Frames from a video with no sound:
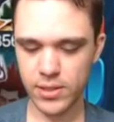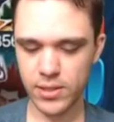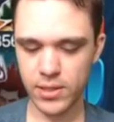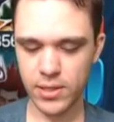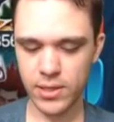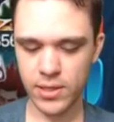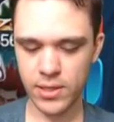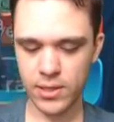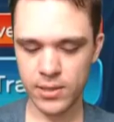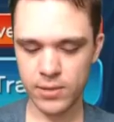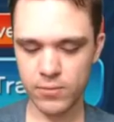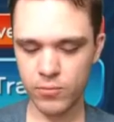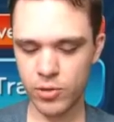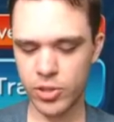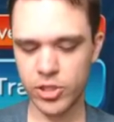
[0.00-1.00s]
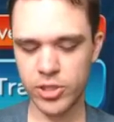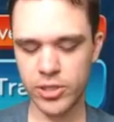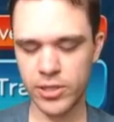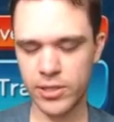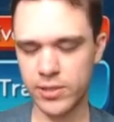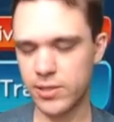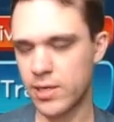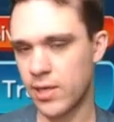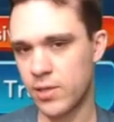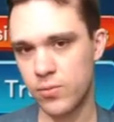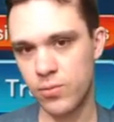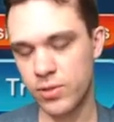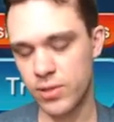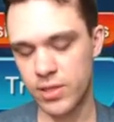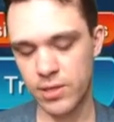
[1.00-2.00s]
uh, which in this
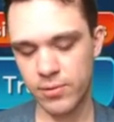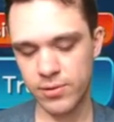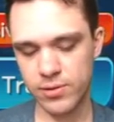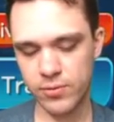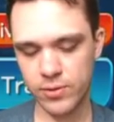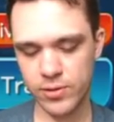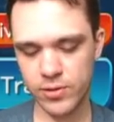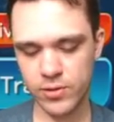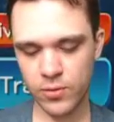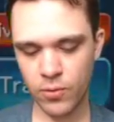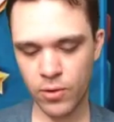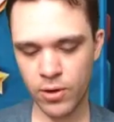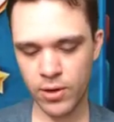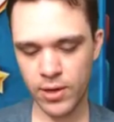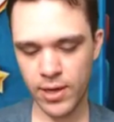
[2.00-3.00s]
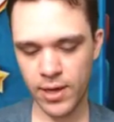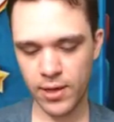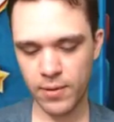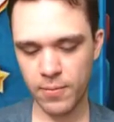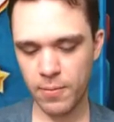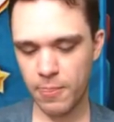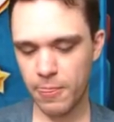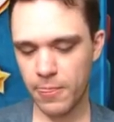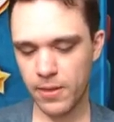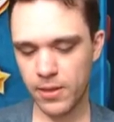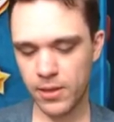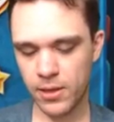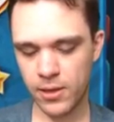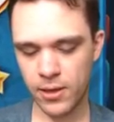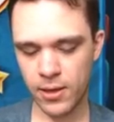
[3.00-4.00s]
case was Kinor's 3 Sora.
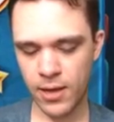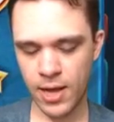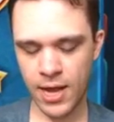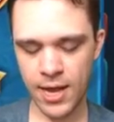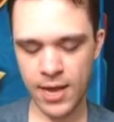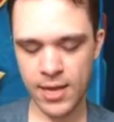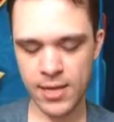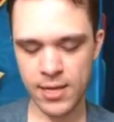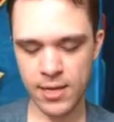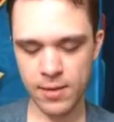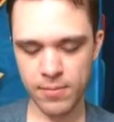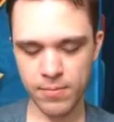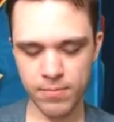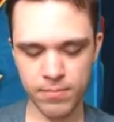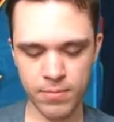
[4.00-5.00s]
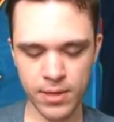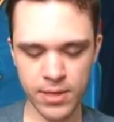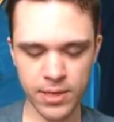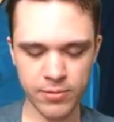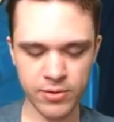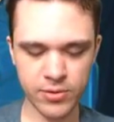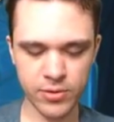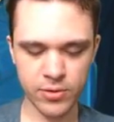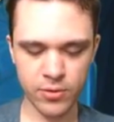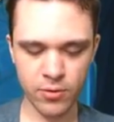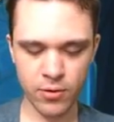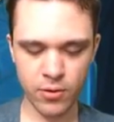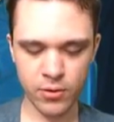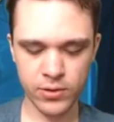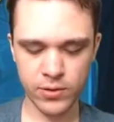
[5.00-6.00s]
Uh, I my Kinor's 3
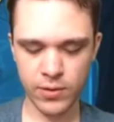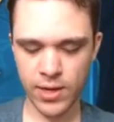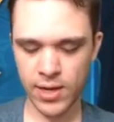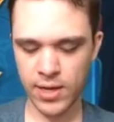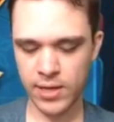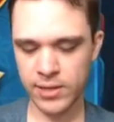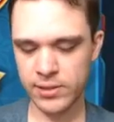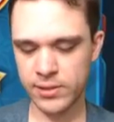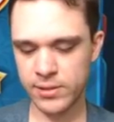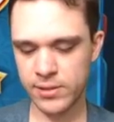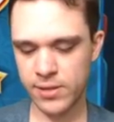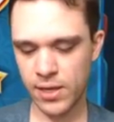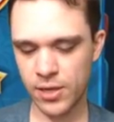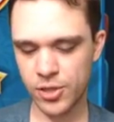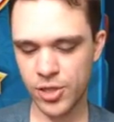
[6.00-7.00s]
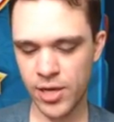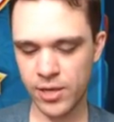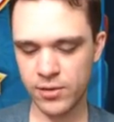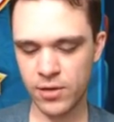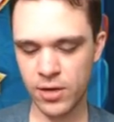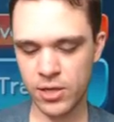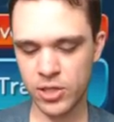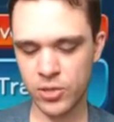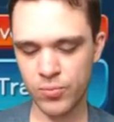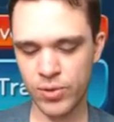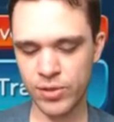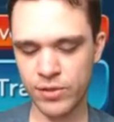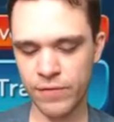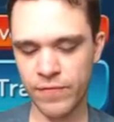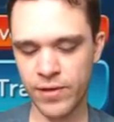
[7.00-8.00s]
Sora also has second chance on it just
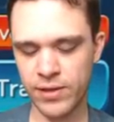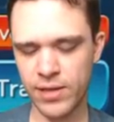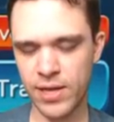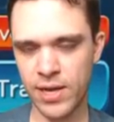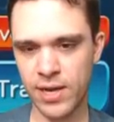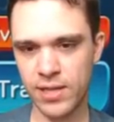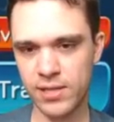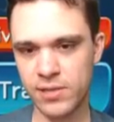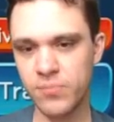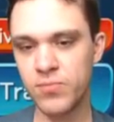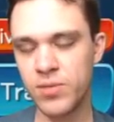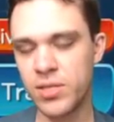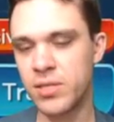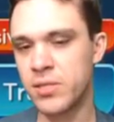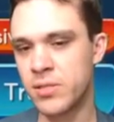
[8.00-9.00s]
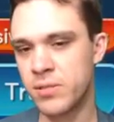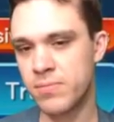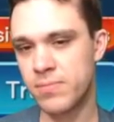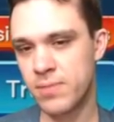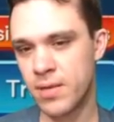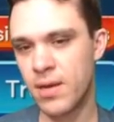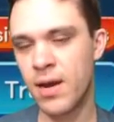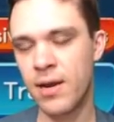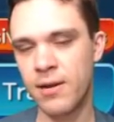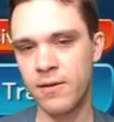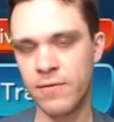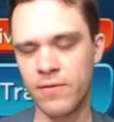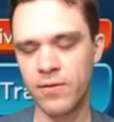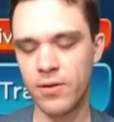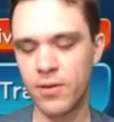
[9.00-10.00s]
because of the fact that he's kind
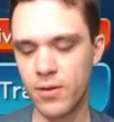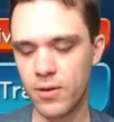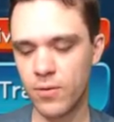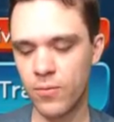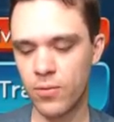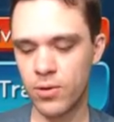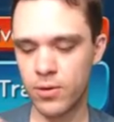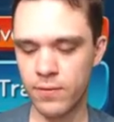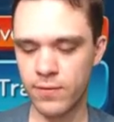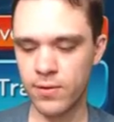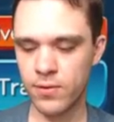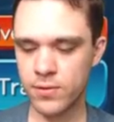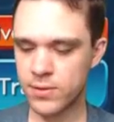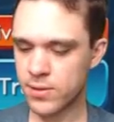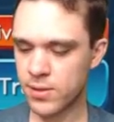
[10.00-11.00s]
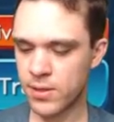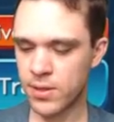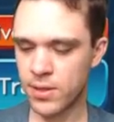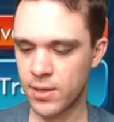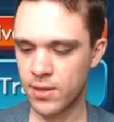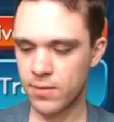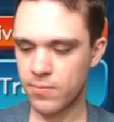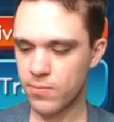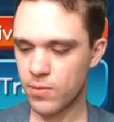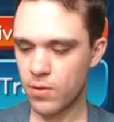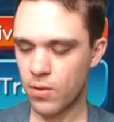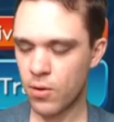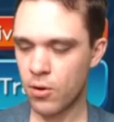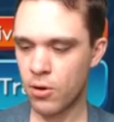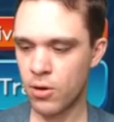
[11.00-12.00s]
of one of those uh,
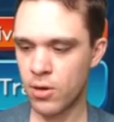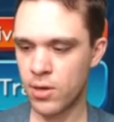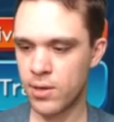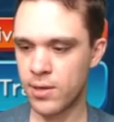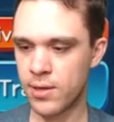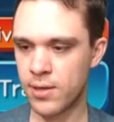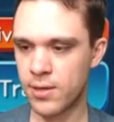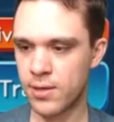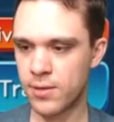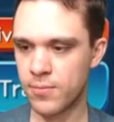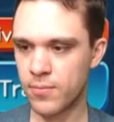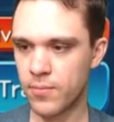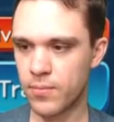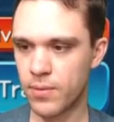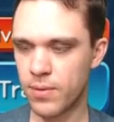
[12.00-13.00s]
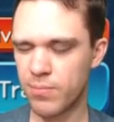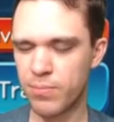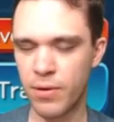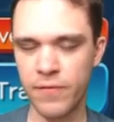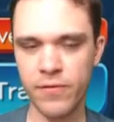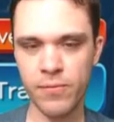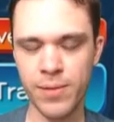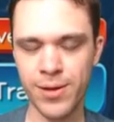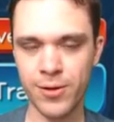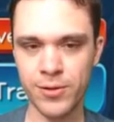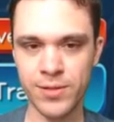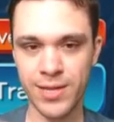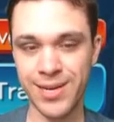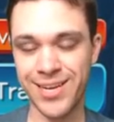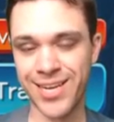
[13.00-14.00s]
odd buffer
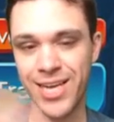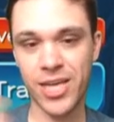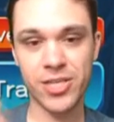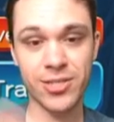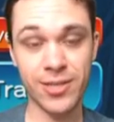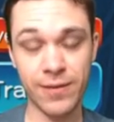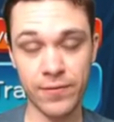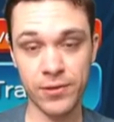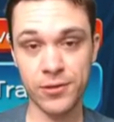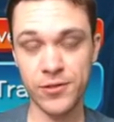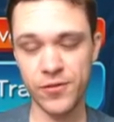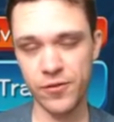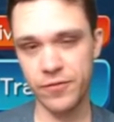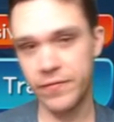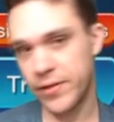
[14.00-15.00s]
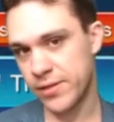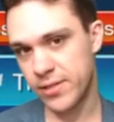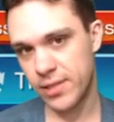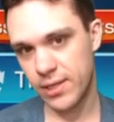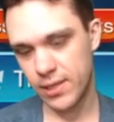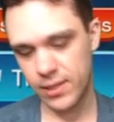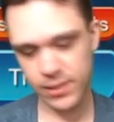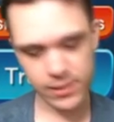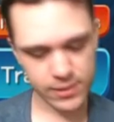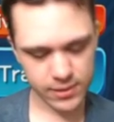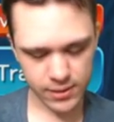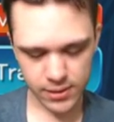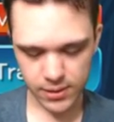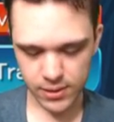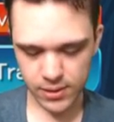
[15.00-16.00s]
medals that I occasionally have to use for events like this.